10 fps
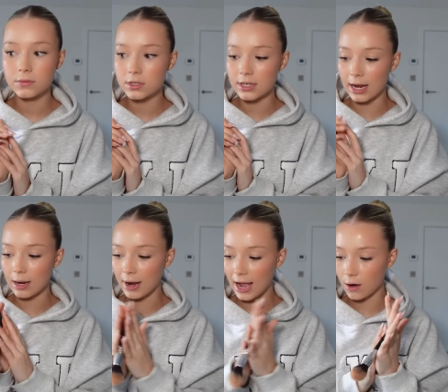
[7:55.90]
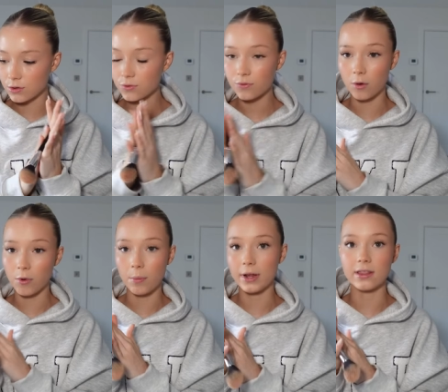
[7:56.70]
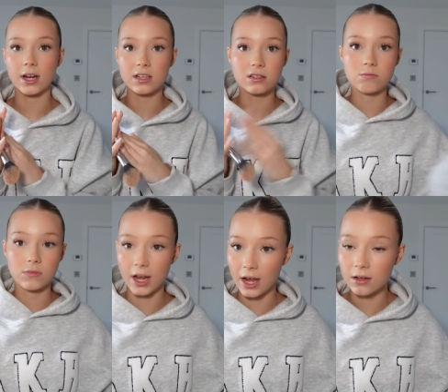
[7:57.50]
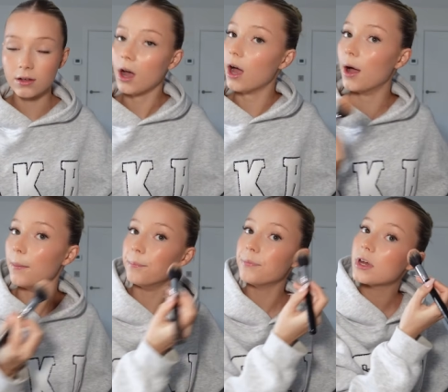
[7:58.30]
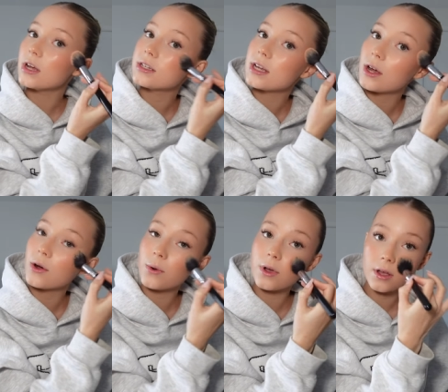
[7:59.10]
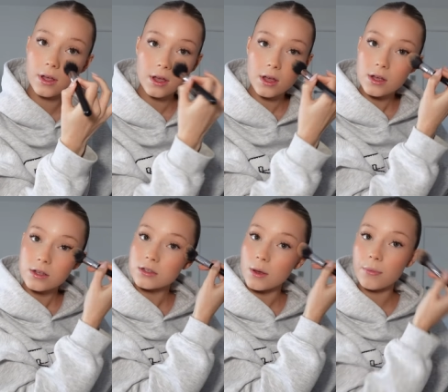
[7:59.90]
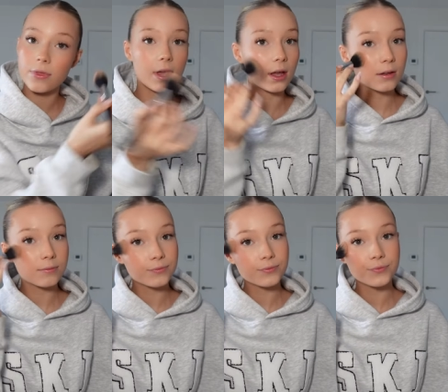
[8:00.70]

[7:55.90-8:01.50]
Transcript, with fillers: staying at my house for probably the next year um, until something